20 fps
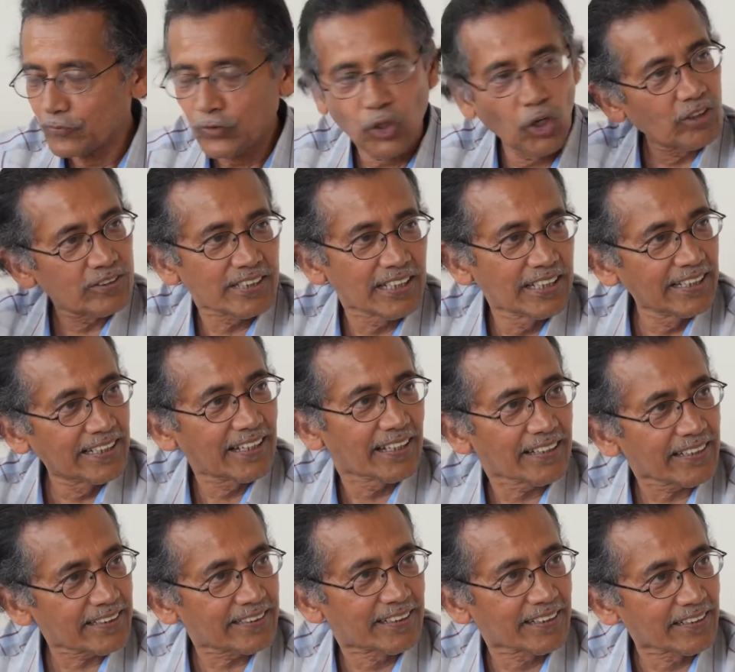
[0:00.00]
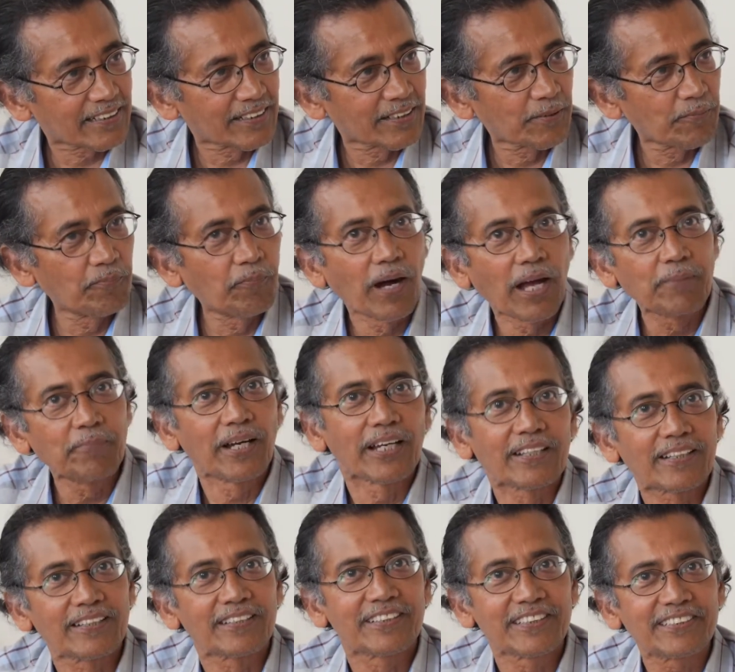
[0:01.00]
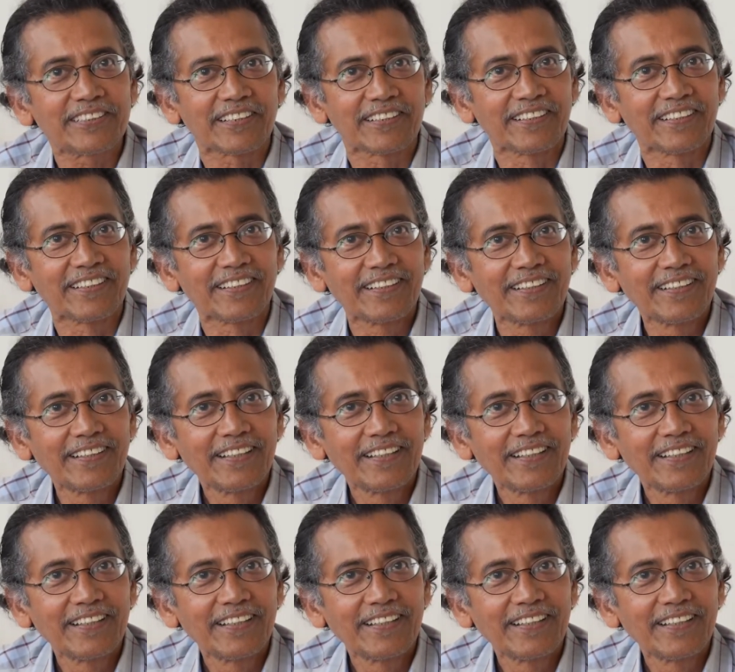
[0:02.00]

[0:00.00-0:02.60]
causally connected by my conditioning.